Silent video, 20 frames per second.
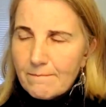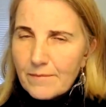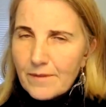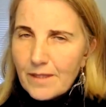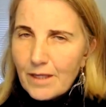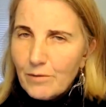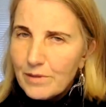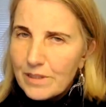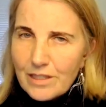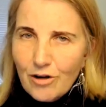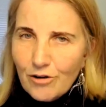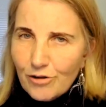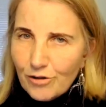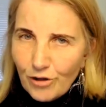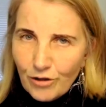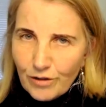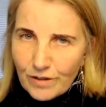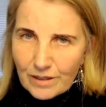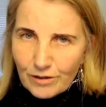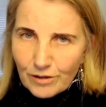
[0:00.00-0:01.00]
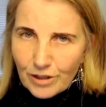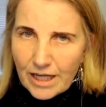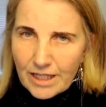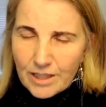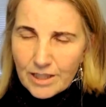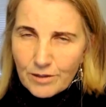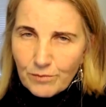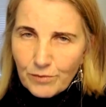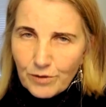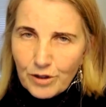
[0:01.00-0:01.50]
There was no
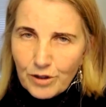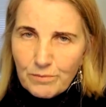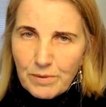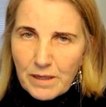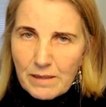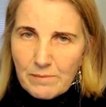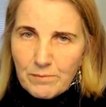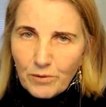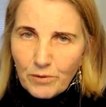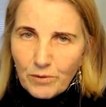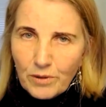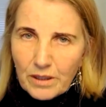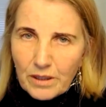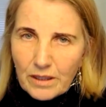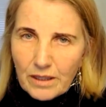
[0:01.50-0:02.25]
consultation with the people